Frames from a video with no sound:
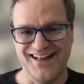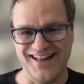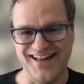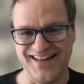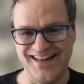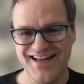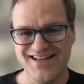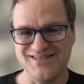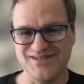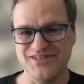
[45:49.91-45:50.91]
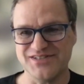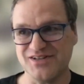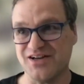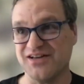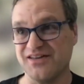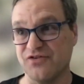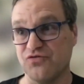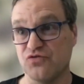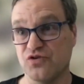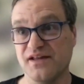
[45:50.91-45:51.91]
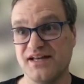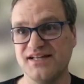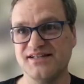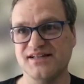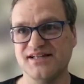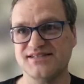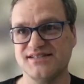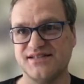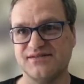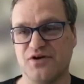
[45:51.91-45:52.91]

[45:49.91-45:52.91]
Like someone's talking, like really need to listen,